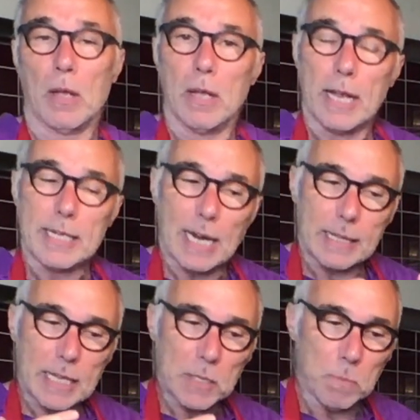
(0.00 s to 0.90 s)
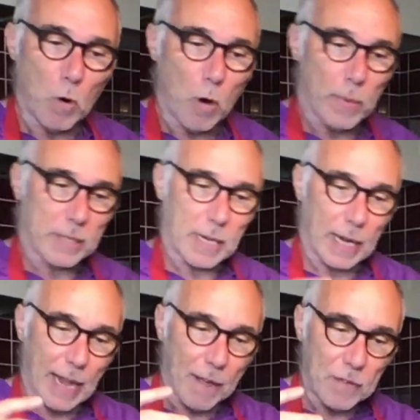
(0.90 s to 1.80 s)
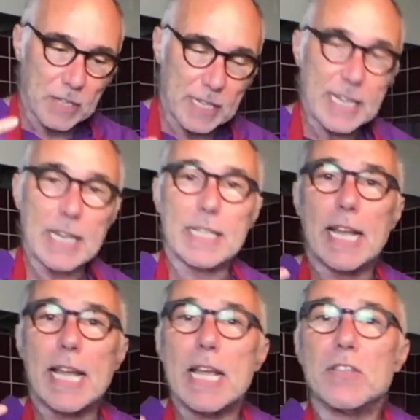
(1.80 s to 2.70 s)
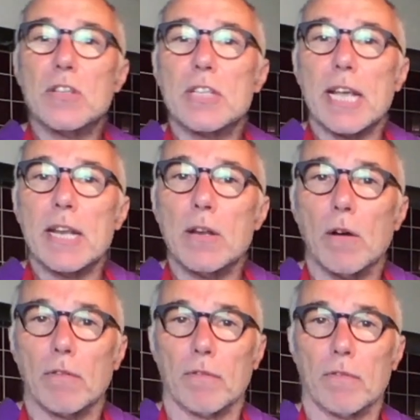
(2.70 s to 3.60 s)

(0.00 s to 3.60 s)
It's like this moment, life as it is, isn't enough.